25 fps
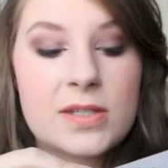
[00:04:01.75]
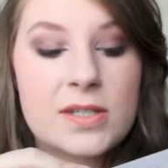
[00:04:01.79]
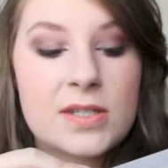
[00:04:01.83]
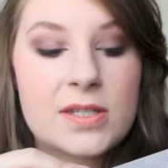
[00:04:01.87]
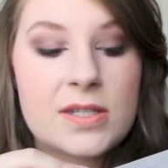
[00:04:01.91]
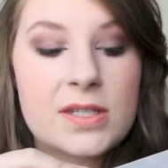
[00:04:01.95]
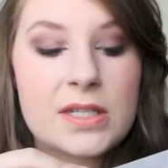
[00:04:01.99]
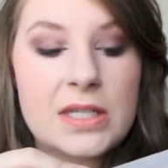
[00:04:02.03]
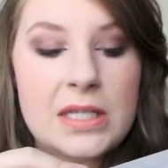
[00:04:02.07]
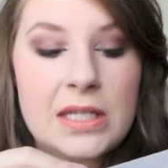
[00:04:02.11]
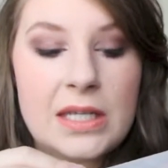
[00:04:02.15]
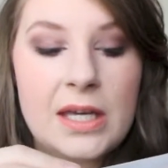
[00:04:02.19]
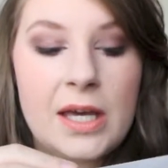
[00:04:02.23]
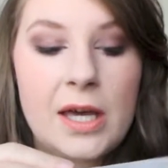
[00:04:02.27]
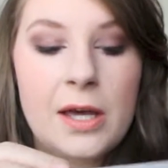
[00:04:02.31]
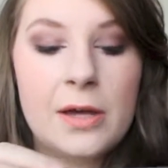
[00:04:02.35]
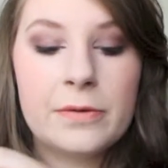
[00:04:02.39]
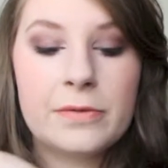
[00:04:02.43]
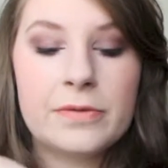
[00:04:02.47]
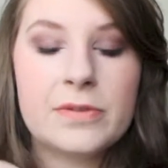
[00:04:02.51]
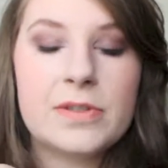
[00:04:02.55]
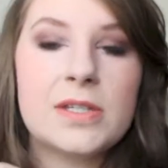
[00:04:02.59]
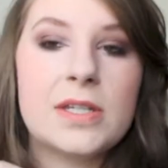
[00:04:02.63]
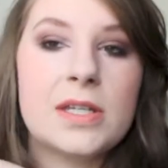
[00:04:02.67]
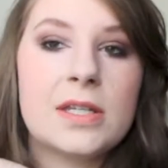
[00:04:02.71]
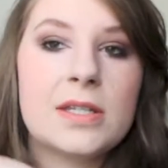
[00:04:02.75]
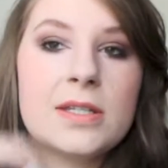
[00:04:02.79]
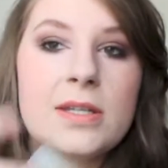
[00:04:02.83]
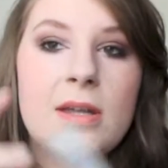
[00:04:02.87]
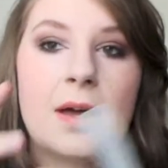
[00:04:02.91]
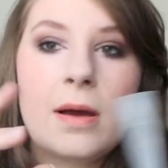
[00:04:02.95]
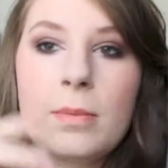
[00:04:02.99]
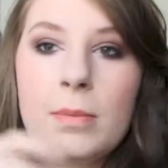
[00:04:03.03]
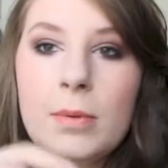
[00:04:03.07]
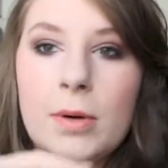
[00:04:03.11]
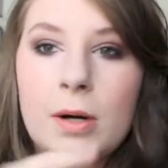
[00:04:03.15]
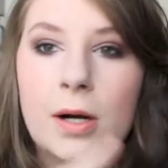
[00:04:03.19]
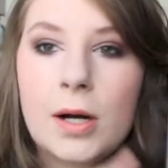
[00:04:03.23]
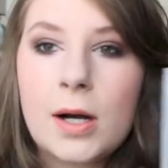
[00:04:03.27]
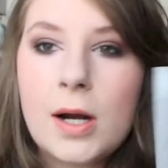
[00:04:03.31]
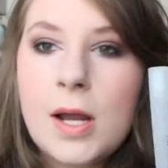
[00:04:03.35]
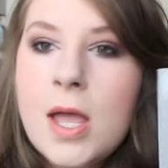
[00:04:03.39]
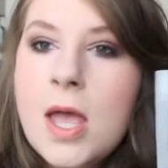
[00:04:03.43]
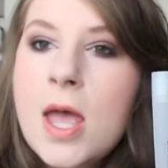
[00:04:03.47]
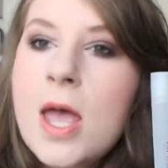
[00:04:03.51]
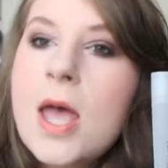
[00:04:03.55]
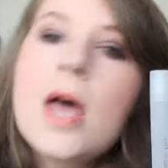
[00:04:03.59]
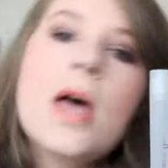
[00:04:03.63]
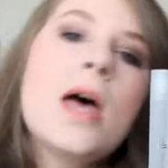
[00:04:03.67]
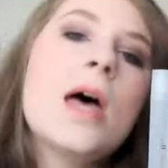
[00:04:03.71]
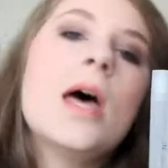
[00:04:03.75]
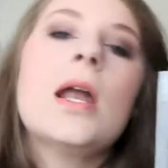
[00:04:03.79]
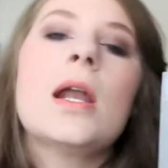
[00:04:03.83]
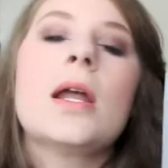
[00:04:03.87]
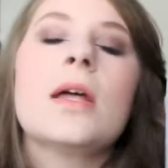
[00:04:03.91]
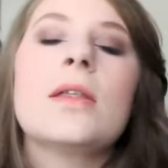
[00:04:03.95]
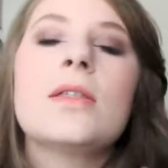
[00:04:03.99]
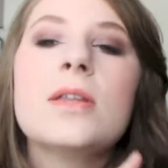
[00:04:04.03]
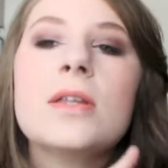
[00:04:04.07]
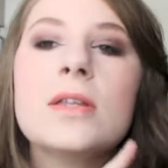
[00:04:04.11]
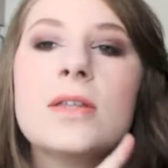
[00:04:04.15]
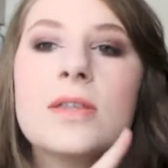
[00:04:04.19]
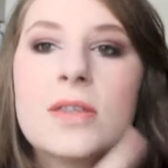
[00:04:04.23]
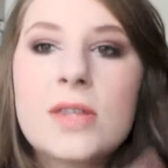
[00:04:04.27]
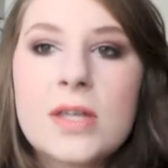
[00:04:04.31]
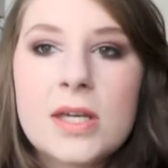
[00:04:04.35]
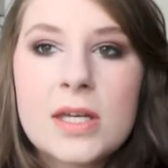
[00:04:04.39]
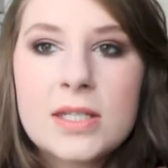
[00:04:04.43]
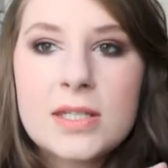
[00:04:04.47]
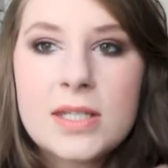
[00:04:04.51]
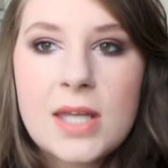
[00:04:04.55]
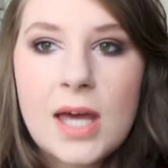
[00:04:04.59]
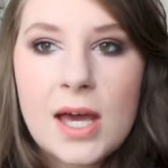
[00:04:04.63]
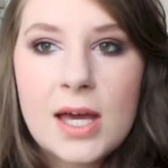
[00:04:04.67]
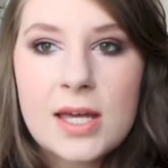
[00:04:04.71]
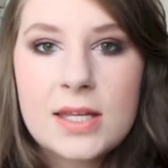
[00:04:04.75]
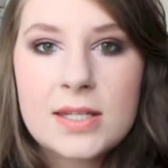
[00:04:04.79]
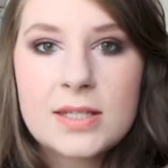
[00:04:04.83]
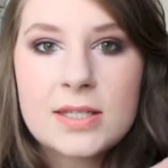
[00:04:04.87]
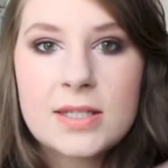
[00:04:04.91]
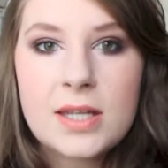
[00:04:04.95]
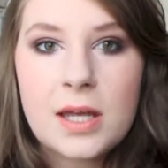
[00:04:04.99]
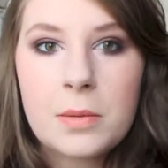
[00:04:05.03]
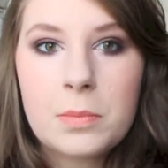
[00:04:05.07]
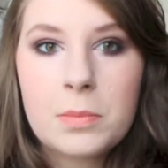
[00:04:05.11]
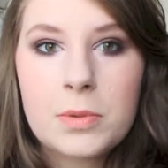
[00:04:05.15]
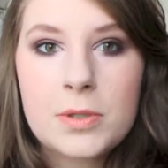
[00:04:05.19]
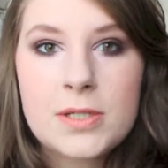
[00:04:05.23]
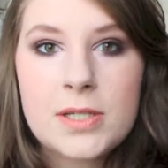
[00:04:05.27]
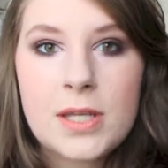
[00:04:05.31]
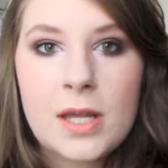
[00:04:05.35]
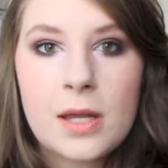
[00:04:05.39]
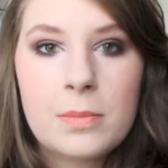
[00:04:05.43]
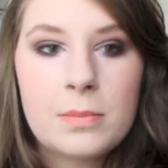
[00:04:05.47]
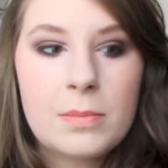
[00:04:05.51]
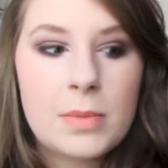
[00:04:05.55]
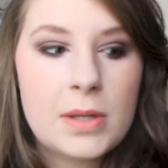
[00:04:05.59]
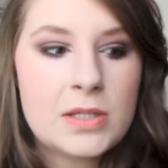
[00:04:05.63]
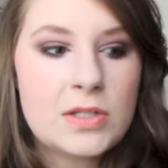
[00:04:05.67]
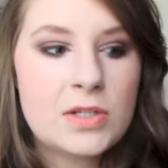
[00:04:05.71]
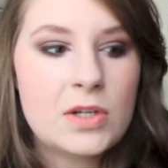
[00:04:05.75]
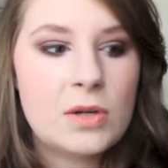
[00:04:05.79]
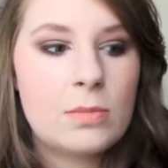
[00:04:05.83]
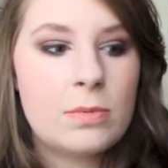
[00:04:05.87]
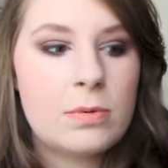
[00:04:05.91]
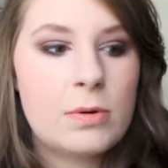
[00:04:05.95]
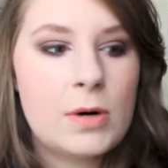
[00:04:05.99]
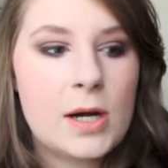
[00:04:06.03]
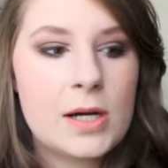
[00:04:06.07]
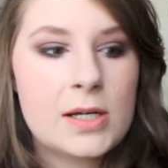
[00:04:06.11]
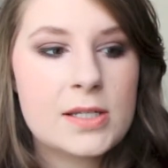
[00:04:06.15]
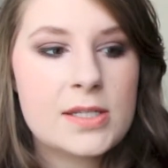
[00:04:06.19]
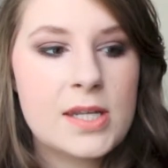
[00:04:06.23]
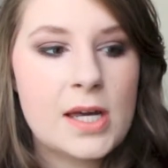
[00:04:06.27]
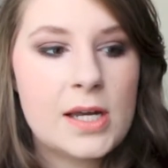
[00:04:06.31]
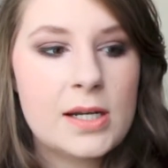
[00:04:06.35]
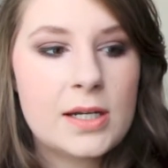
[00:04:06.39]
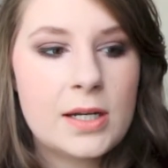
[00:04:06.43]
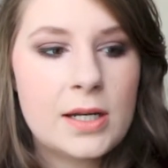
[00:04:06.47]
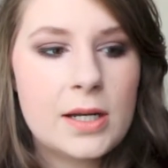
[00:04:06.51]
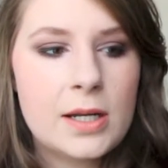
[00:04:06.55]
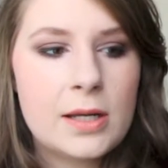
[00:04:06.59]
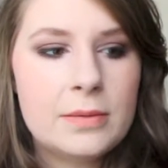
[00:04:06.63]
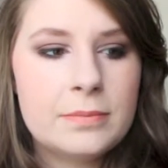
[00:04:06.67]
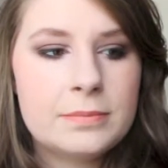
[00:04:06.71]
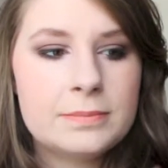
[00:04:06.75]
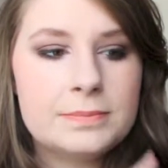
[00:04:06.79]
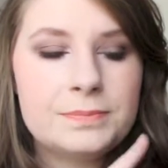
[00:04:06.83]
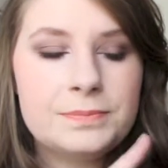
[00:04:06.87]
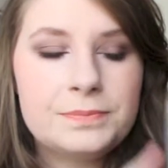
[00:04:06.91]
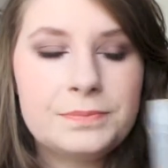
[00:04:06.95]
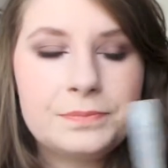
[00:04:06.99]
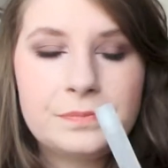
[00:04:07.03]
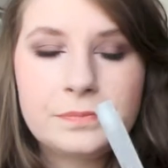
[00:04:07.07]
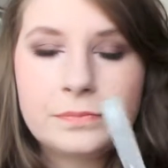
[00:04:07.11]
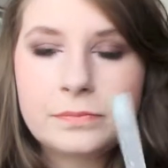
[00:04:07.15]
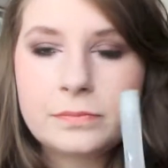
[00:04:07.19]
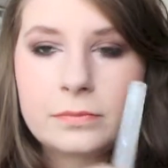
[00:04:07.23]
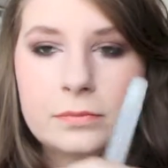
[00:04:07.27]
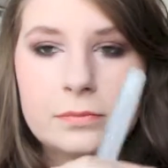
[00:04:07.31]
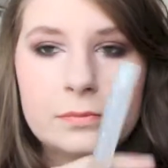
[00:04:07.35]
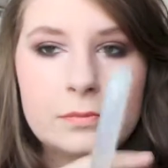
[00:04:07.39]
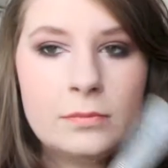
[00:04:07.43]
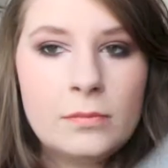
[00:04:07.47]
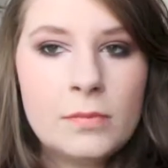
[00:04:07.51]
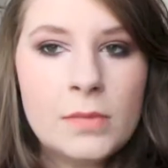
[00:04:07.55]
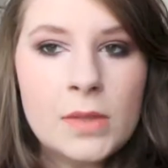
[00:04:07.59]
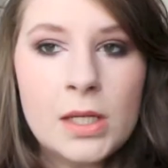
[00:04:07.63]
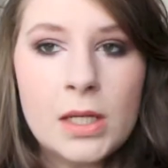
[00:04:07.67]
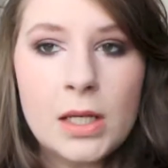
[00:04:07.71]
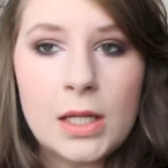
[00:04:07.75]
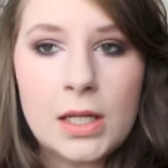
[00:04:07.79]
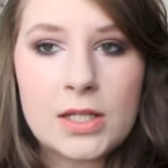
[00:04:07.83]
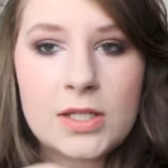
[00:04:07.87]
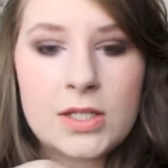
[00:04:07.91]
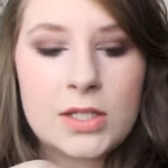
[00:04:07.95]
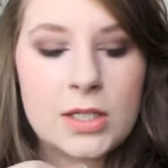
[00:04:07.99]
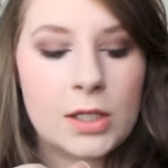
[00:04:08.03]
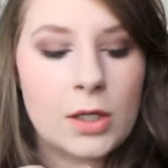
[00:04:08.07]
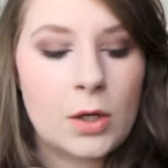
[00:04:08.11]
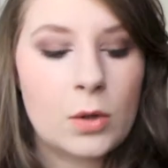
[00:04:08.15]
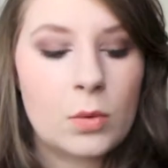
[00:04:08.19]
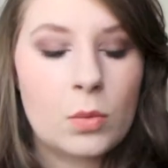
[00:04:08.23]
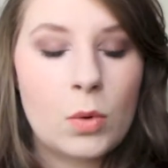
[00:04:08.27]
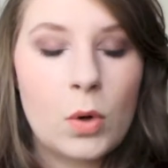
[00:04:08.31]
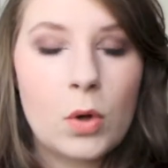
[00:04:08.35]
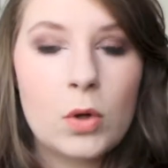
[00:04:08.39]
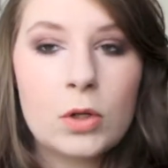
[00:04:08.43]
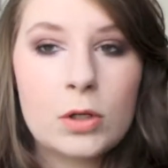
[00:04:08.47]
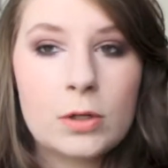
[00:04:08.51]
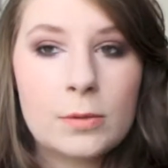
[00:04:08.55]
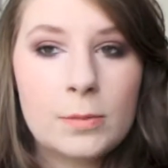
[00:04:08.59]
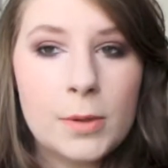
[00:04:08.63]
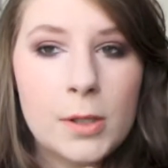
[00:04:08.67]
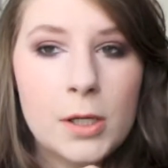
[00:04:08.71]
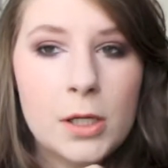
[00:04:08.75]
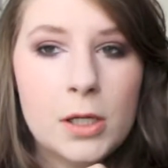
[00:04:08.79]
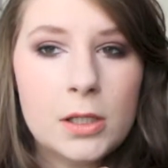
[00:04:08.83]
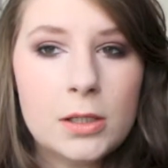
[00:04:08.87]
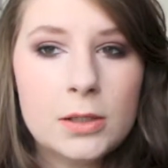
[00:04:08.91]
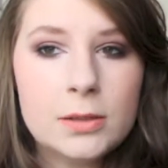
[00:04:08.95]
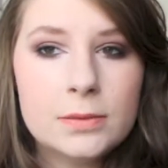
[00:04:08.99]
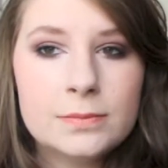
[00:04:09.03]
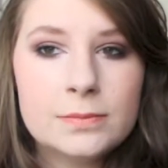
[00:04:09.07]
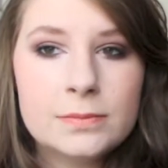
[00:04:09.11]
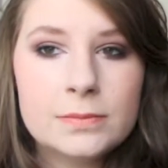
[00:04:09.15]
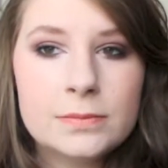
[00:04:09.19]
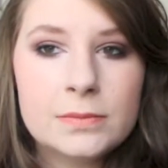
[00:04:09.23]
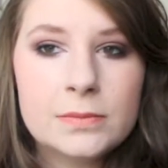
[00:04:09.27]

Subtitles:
This is the e.l.f. Zit Zapper, and I think this has 10% benzoyl peroxide in it, and it's like a roller ball.